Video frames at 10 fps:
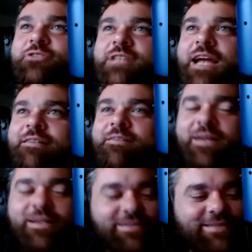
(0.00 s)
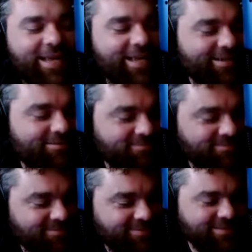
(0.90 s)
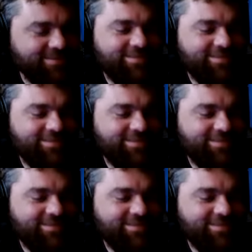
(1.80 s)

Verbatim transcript: to share with me. Come on, damn. Man.